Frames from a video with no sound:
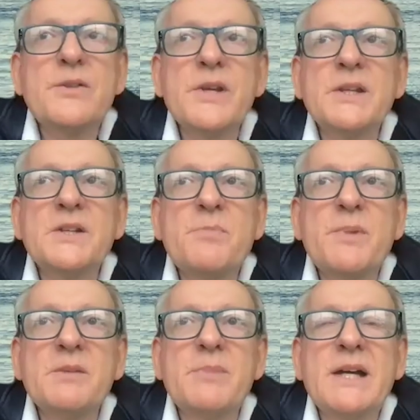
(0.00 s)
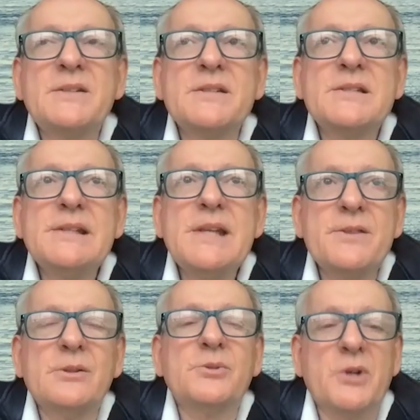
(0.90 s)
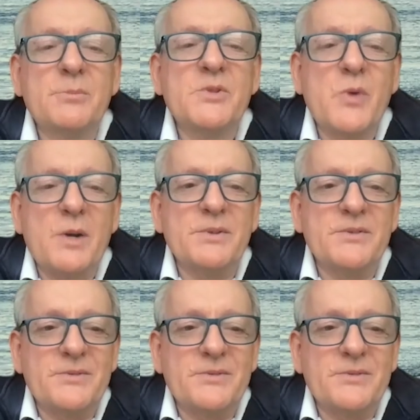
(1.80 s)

thing that's being banned is lethal autonomous weapons.